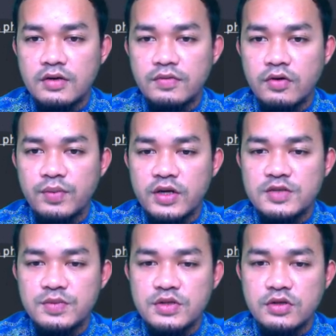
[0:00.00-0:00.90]
For
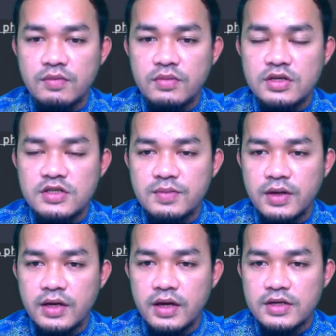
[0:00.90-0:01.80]
PHP Storm, they
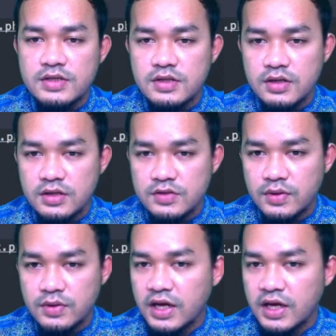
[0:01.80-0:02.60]
display as this one,